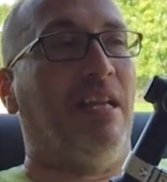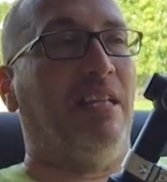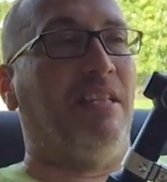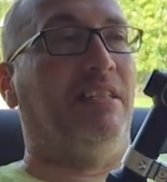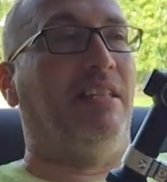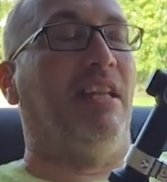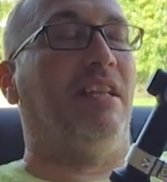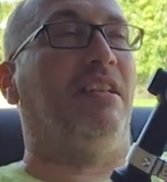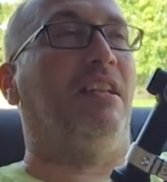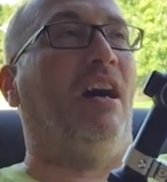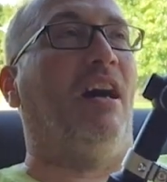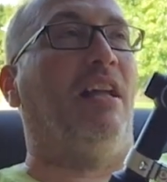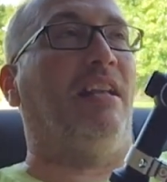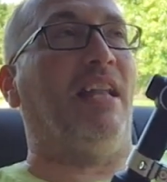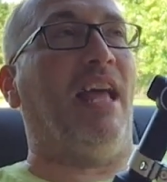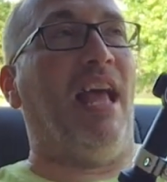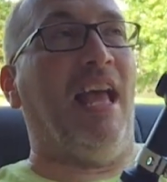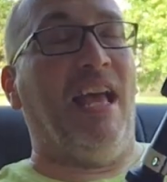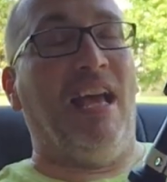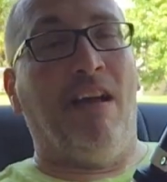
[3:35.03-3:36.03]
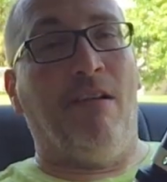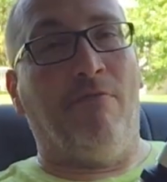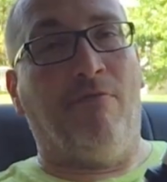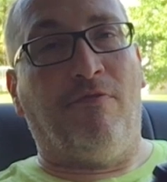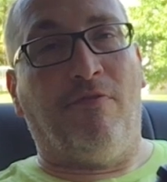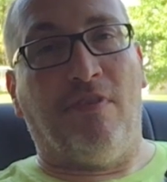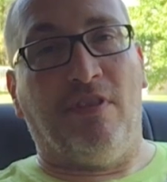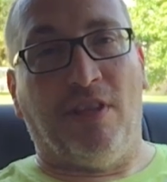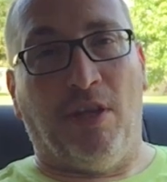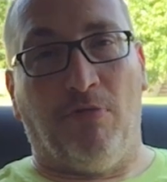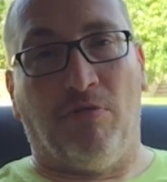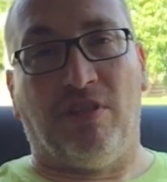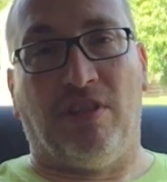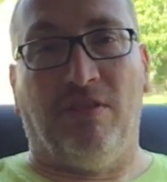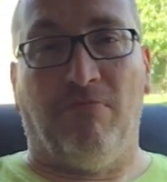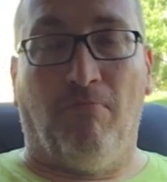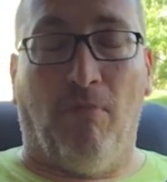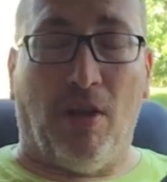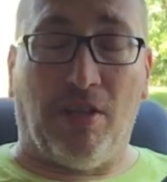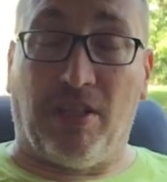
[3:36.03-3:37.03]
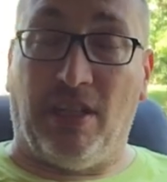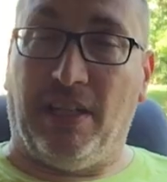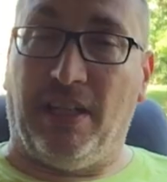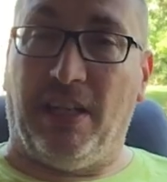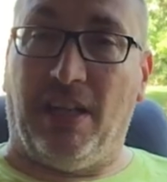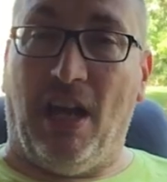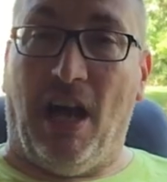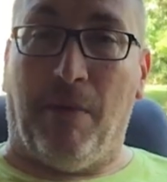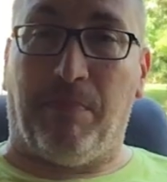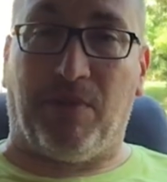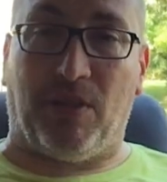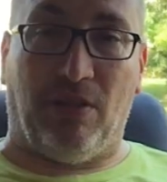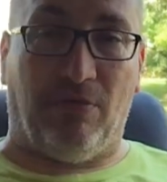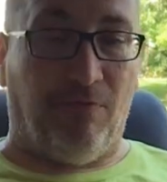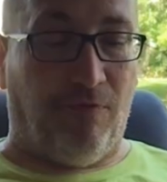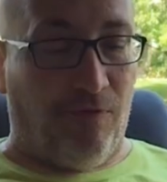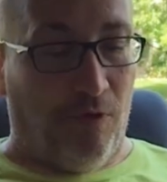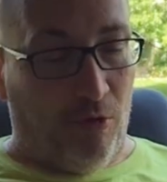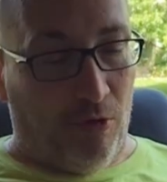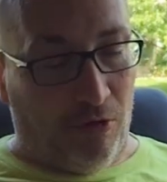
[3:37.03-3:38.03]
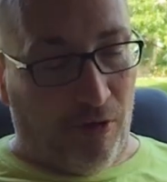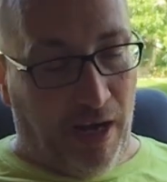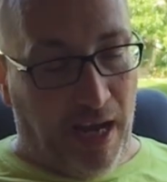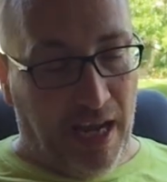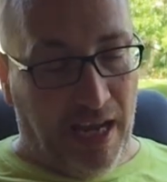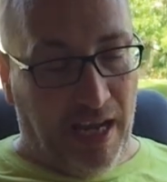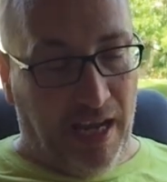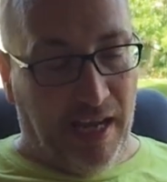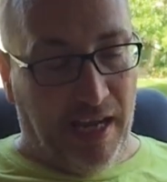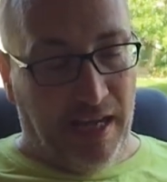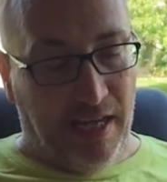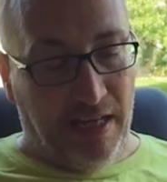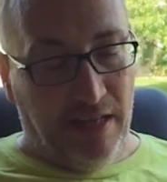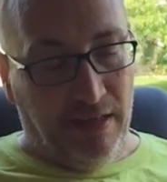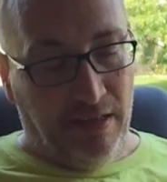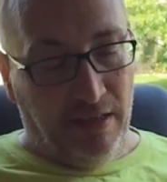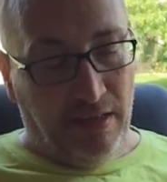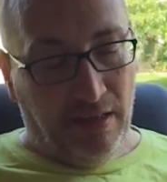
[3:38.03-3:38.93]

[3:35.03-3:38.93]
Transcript: It did not have, wasn't an option for a